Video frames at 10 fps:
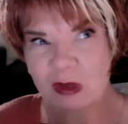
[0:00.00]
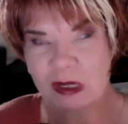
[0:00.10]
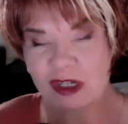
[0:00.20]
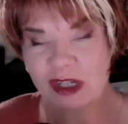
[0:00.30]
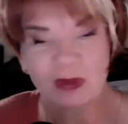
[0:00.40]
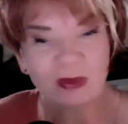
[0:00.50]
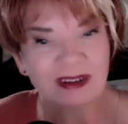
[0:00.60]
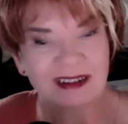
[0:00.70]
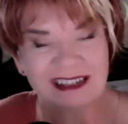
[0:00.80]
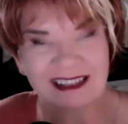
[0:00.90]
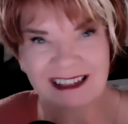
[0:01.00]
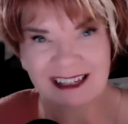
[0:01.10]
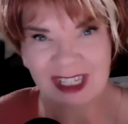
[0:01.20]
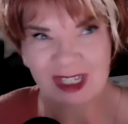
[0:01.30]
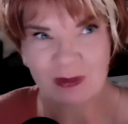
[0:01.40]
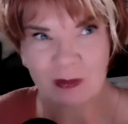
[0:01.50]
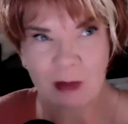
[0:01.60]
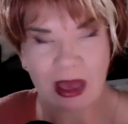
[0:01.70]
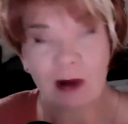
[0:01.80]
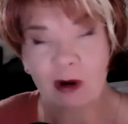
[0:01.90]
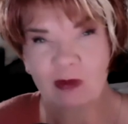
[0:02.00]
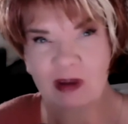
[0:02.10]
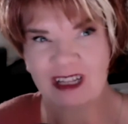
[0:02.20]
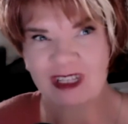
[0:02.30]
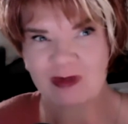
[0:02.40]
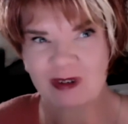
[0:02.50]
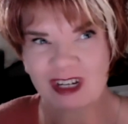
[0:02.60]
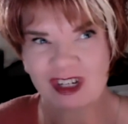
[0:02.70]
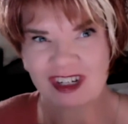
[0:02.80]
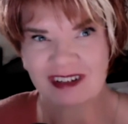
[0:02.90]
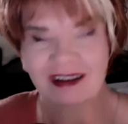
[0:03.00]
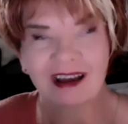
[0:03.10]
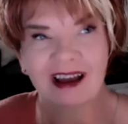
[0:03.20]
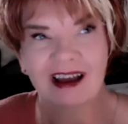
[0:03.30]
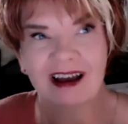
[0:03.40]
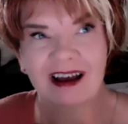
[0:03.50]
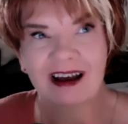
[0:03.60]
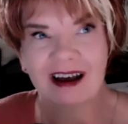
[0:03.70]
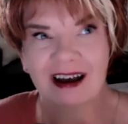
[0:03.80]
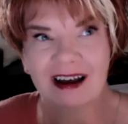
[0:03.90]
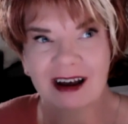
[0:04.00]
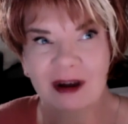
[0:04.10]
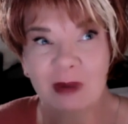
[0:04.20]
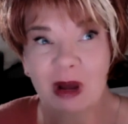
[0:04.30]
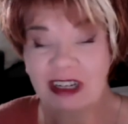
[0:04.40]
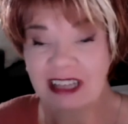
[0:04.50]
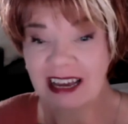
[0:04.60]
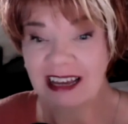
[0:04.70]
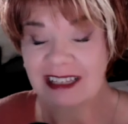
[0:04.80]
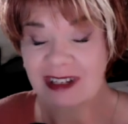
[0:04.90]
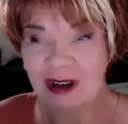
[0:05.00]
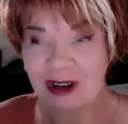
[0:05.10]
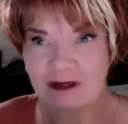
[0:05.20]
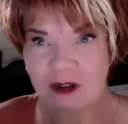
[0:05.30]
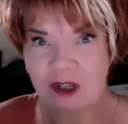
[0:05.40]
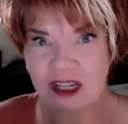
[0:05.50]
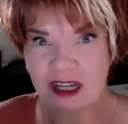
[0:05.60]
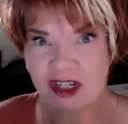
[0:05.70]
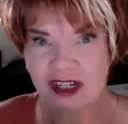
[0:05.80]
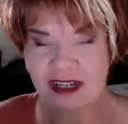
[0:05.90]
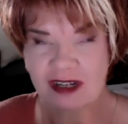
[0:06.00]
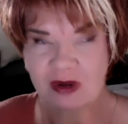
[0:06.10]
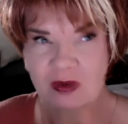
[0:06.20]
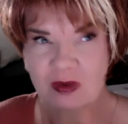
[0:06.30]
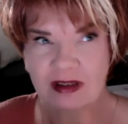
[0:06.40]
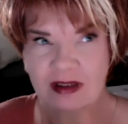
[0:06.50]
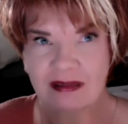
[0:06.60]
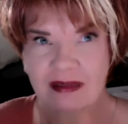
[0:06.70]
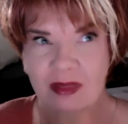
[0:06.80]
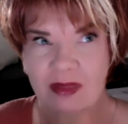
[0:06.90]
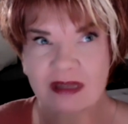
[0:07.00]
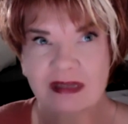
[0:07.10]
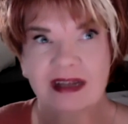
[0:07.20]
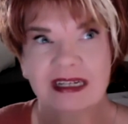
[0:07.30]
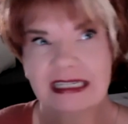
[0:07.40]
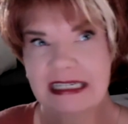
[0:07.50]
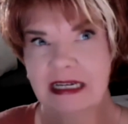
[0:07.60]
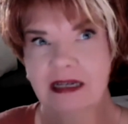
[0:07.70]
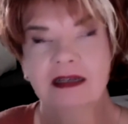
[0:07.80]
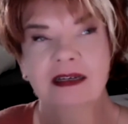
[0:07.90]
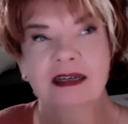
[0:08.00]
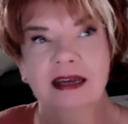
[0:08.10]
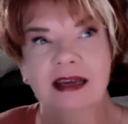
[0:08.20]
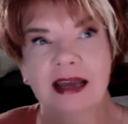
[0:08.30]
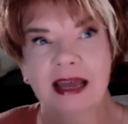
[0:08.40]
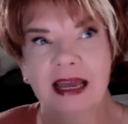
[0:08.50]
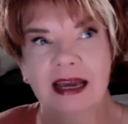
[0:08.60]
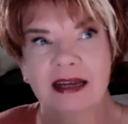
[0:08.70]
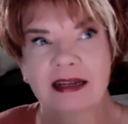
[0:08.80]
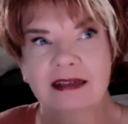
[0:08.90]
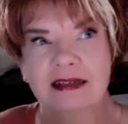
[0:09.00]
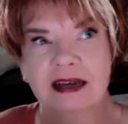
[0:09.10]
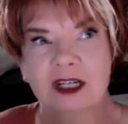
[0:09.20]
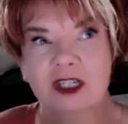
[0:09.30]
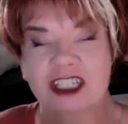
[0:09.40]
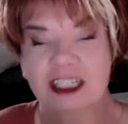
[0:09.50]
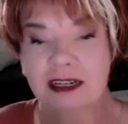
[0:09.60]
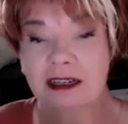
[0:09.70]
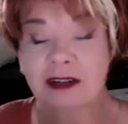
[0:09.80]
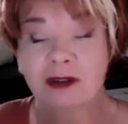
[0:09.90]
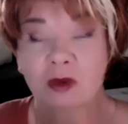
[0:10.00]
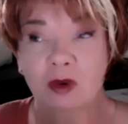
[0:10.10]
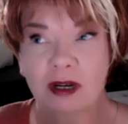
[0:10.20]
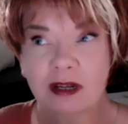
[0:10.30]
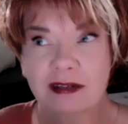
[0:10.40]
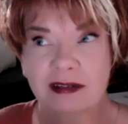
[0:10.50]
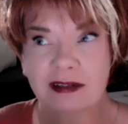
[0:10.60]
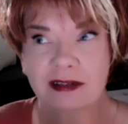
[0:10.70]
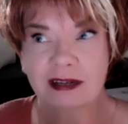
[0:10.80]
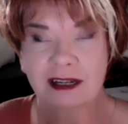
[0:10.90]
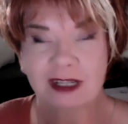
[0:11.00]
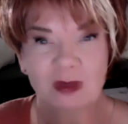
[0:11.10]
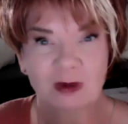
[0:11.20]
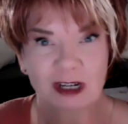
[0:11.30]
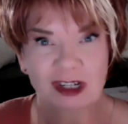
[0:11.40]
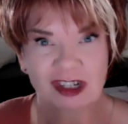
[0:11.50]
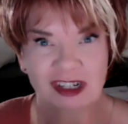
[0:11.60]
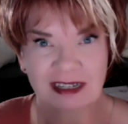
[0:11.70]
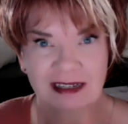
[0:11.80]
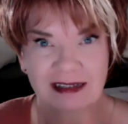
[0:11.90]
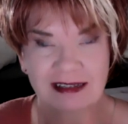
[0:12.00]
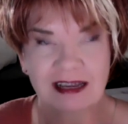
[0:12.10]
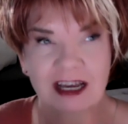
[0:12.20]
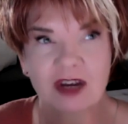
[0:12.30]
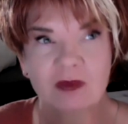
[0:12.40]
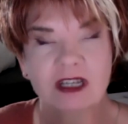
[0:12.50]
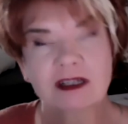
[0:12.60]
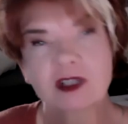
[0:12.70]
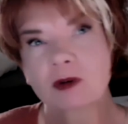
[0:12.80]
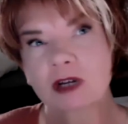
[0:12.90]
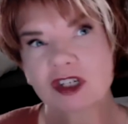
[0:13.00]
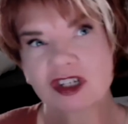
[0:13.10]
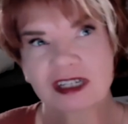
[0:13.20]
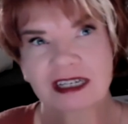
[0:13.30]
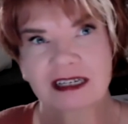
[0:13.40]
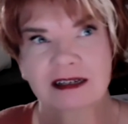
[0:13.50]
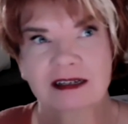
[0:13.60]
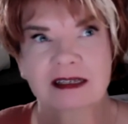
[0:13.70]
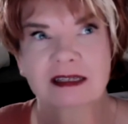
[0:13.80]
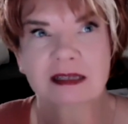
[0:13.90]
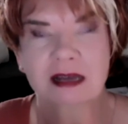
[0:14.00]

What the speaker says: jump into this Powered by Inspiration podcast conversation with this idea and understanding of what inspiration is. Because inspiration is,